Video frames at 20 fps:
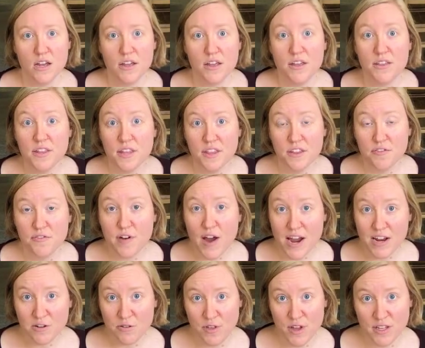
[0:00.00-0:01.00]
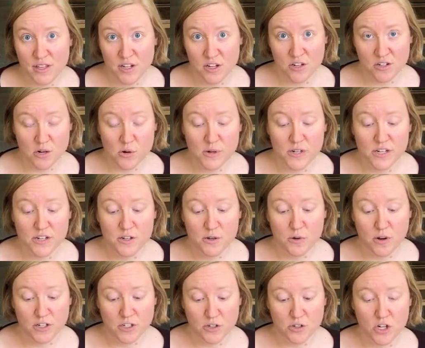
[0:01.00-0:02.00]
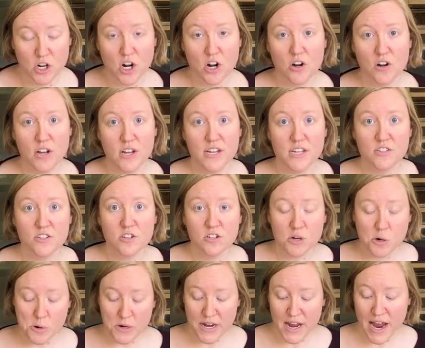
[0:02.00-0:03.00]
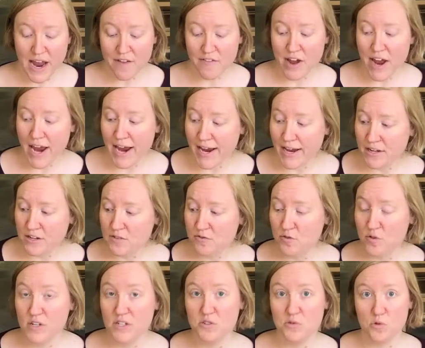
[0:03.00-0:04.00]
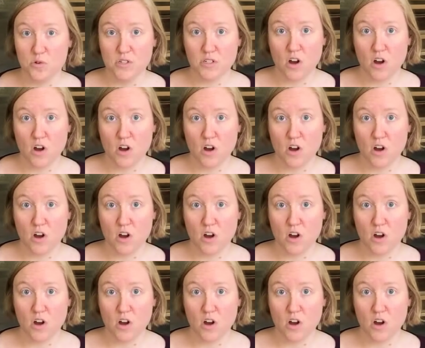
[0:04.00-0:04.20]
And then the final thing that you're going to do on your turn is you're going to have a hand of resource